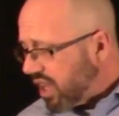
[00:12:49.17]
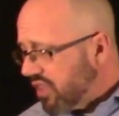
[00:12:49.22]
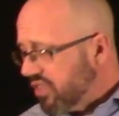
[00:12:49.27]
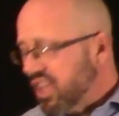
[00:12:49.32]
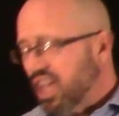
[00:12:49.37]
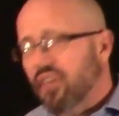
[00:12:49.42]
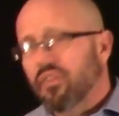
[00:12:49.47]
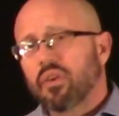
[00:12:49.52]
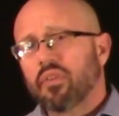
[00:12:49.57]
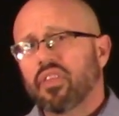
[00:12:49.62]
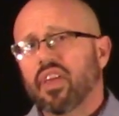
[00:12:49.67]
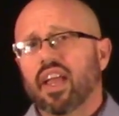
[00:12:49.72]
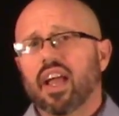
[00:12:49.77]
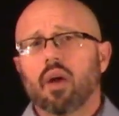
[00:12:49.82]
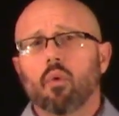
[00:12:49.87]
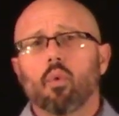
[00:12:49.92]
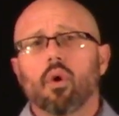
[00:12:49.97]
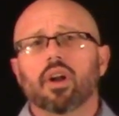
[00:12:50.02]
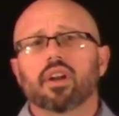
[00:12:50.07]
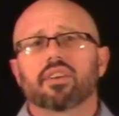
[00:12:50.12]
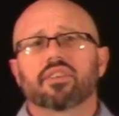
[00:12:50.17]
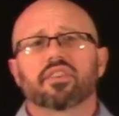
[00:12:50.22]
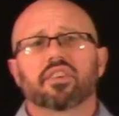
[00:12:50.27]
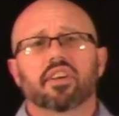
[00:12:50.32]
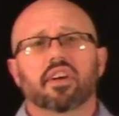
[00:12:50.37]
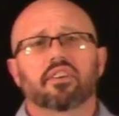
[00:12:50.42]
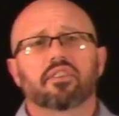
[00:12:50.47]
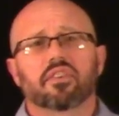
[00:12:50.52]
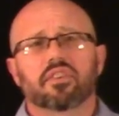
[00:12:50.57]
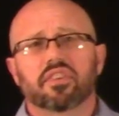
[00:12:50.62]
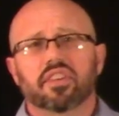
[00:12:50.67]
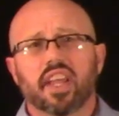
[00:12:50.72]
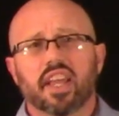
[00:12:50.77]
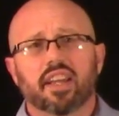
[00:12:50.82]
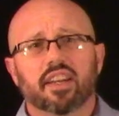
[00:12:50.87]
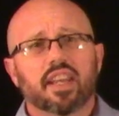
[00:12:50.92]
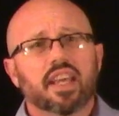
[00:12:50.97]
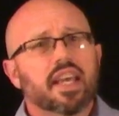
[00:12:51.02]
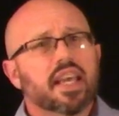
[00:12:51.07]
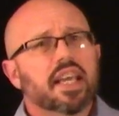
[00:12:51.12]
The other thing I want us to
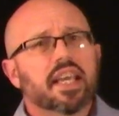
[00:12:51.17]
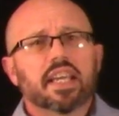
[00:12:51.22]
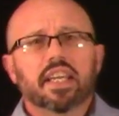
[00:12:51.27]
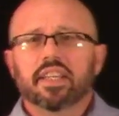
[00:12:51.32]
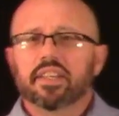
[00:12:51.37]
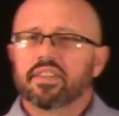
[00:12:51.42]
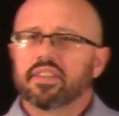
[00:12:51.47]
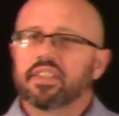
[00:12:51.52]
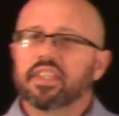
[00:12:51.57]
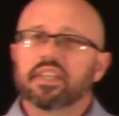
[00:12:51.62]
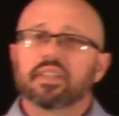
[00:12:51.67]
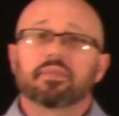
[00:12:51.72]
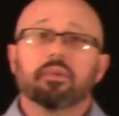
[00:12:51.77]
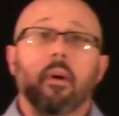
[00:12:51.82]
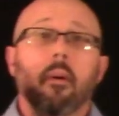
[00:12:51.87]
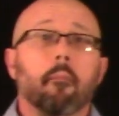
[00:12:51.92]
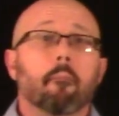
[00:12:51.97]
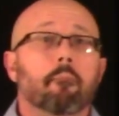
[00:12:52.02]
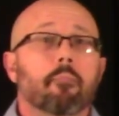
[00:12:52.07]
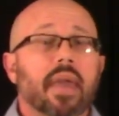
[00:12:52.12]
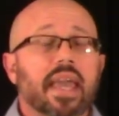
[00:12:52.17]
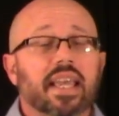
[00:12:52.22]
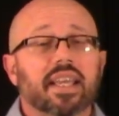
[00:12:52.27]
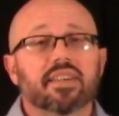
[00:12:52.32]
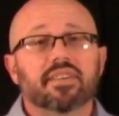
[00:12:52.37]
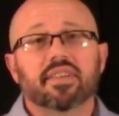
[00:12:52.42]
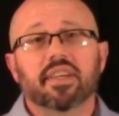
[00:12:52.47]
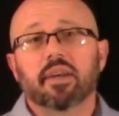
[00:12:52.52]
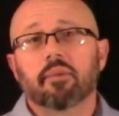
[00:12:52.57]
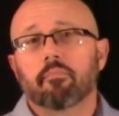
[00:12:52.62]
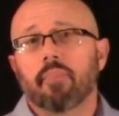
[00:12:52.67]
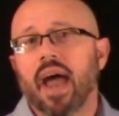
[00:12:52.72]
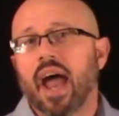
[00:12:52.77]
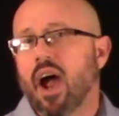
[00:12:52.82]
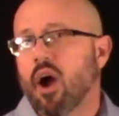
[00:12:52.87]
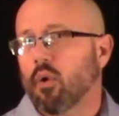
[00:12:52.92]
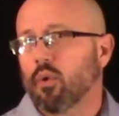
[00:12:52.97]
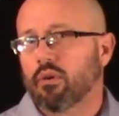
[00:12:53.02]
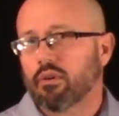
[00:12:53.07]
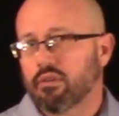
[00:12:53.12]
understand is this amazing
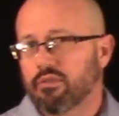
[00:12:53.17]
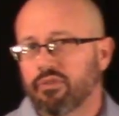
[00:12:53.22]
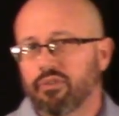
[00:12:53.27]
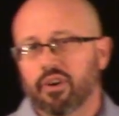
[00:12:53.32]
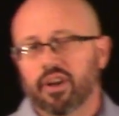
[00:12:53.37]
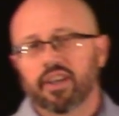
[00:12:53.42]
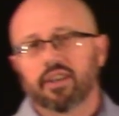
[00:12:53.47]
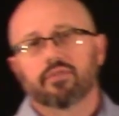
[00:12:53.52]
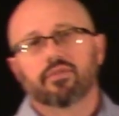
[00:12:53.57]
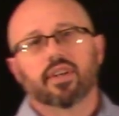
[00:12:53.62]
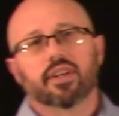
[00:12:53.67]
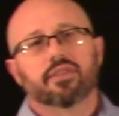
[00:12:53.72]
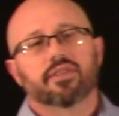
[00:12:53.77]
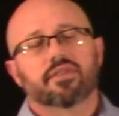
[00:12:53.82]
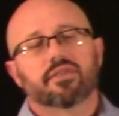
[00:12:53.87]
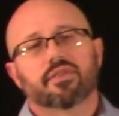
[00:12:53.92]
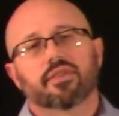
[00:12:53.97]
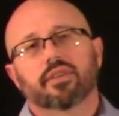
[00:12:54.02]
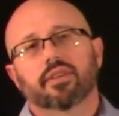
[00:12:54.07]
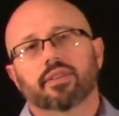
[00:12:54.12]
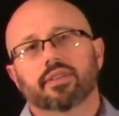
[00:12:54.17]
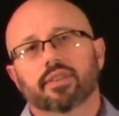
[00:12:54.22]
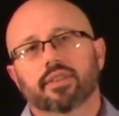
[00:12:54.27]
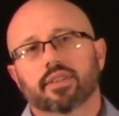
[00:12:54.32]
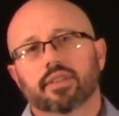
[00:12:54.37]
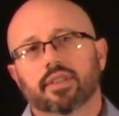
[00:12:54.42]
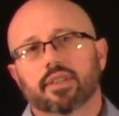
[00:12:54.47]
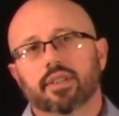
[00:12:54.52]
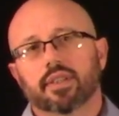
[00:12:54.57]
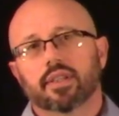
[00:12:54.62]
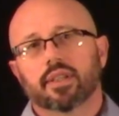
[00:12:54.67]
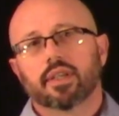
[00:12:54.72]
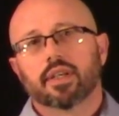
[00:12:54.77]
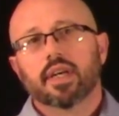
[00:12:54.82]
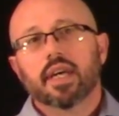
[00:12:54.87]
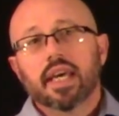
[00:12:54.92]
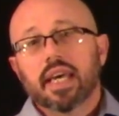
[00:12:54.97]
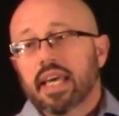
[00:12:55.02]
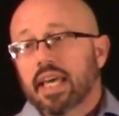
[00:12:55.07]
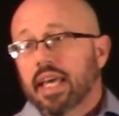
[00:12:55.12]
power of forgiveness.
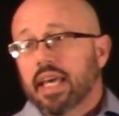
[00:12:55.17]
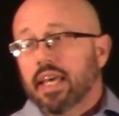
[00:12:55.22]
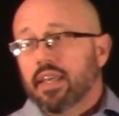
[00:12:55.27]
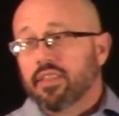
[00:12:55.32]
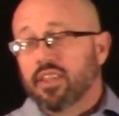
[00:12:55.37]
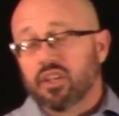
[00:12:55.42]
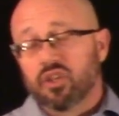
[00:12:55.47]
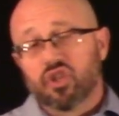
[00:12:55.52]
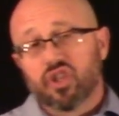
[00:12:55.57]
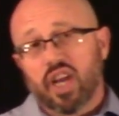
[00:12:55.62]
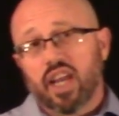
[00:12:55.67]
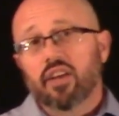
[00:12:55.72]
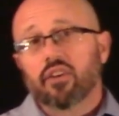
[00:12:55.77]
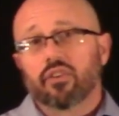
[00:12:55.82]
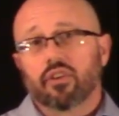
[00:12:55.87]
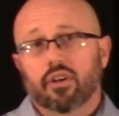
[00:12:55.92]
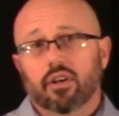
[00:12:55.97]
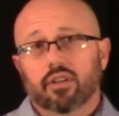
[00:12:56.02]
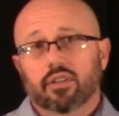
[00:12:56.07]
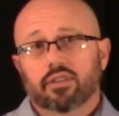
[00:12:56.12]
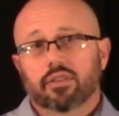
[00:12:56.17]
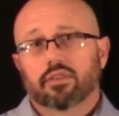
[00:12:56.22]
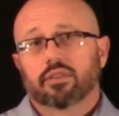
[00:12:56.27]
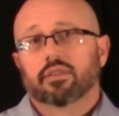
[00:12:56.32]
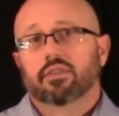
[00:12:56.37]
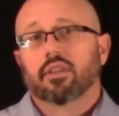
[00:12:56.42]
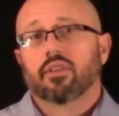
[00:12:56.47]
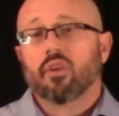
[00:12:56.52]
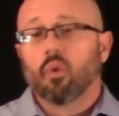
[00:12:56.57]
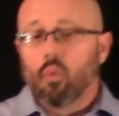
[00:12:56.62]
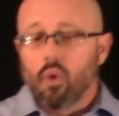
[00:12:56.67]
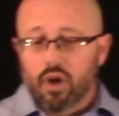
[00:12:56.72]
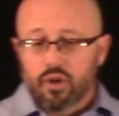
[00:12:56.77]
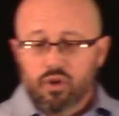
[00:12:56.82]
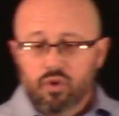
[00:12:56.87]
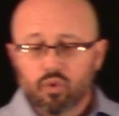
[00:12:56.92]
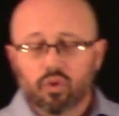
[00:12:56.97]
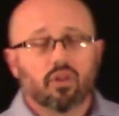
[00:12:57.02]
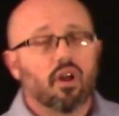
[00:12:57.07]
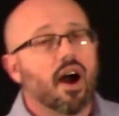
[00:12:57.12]
The jailer, the one
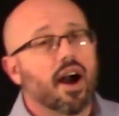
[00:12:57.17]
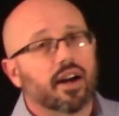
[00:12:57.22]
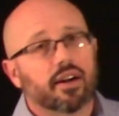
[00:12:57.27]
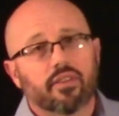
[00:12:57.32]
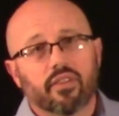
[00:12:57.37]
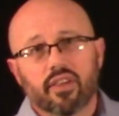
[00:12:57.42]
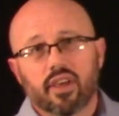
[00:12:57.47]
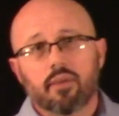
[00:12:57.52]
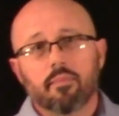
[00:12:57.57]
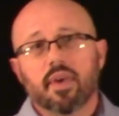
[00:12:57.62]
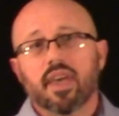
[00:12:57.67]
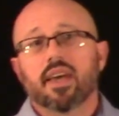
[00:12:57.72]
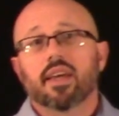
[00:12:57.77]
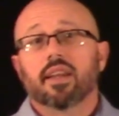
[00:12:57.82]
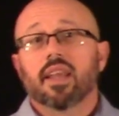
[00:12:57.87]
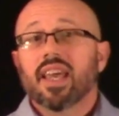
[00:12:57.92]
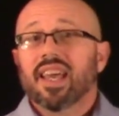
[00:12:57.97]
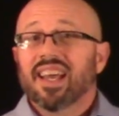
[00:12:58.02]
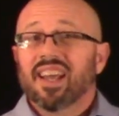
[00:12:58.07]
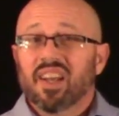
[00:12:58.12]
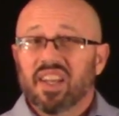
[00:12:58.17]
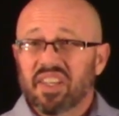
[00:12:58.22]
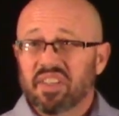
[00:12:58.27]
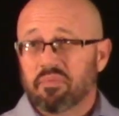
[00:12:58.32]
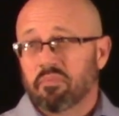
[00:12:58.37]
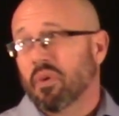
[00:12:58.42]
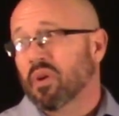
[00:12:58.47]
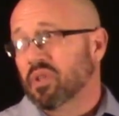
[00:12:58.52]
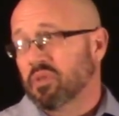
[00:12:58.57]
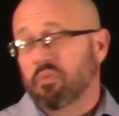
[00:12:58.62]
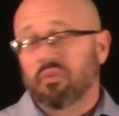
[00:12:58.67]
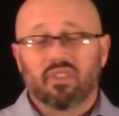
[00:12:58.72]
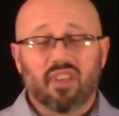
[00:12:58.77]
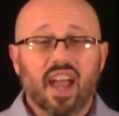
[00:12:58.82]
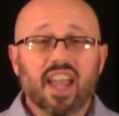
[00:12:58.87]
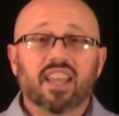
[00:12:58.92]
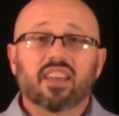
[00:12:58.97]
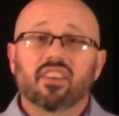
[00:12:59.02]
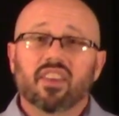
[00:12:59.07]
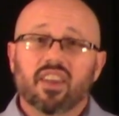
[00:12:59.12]
who locked them in, is most
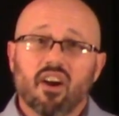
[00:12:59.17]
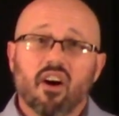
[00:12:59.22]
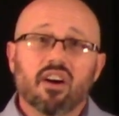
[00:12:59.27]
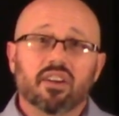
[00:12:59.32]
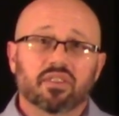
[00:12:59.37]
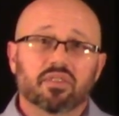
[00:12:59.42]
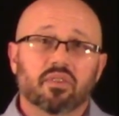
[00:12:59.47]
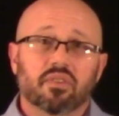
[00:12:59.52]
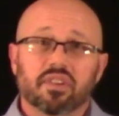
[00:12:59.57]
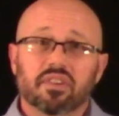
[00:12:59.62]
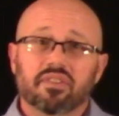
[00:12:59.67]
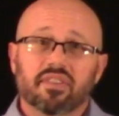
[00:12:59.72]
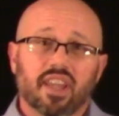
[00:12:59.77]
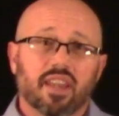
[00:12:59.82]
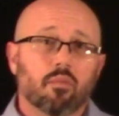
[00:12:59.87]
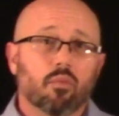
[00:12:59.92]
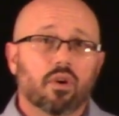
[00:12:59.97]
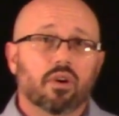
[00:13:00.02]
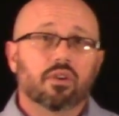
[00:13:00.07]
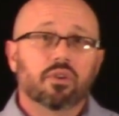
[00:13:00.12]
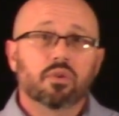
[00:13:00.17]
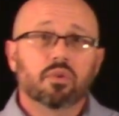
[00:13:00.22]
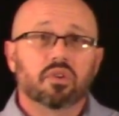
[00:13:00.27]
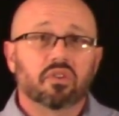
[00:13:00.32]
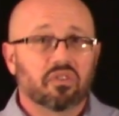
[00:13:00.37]
likely also the same one who